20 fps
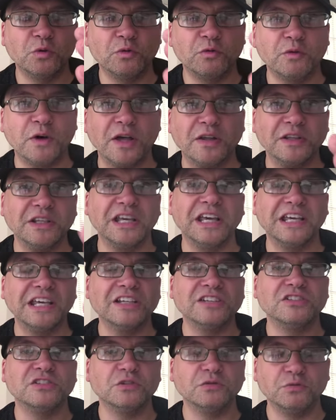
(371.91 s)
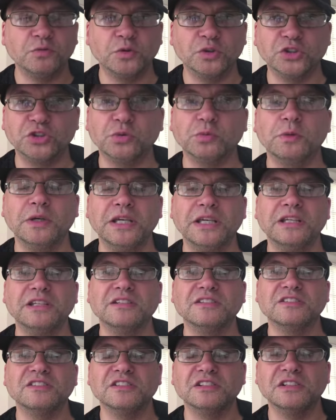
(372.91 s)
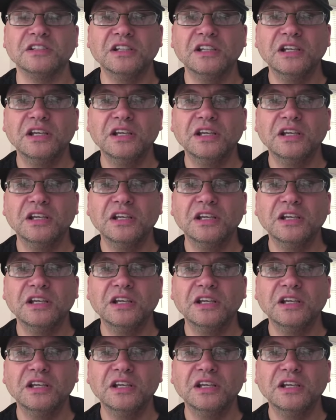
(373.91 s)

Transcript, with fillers: are following, I guess, The Force Awakens and,